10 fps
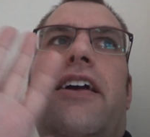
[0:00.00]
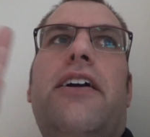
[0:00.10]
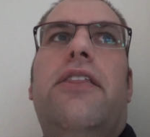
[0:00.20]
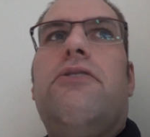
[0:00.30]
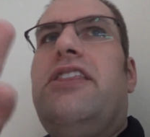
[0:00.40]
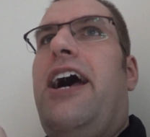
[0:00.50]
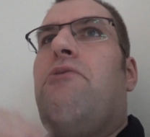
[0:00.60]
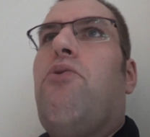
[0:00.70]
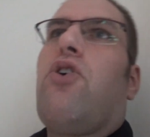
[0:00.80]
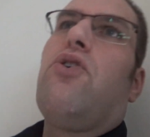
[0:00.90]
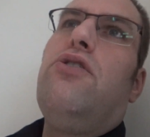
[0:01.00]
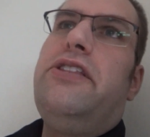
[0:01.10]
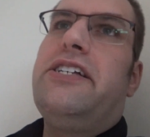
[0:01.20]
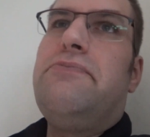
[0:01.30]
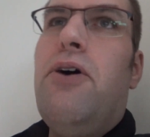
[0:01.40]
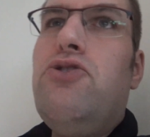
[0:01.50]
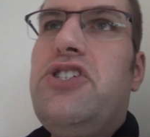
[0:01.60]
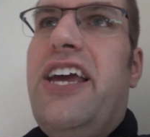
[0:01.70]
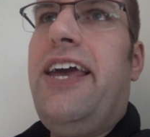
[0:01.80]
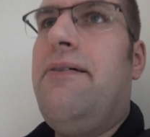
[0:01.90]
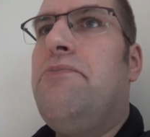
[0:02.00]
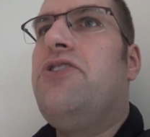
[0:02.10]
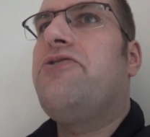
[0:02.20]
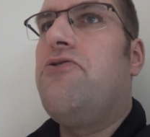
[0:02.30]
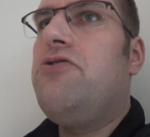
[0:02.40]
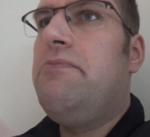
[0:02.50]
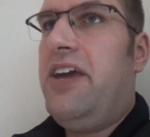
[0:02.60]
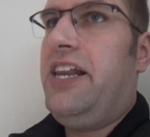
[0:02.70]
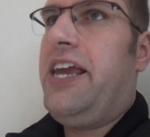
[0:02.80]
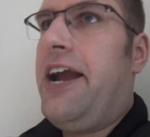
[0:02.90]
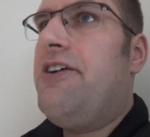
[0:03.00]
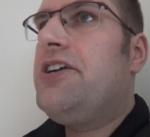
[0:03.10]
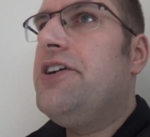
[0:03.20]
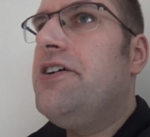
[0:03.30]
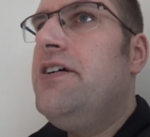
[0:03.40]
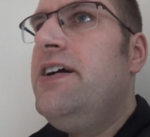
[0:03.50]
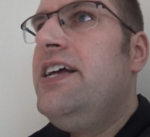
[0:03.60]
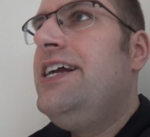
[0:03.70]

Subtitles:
that world exposed to him through the main character.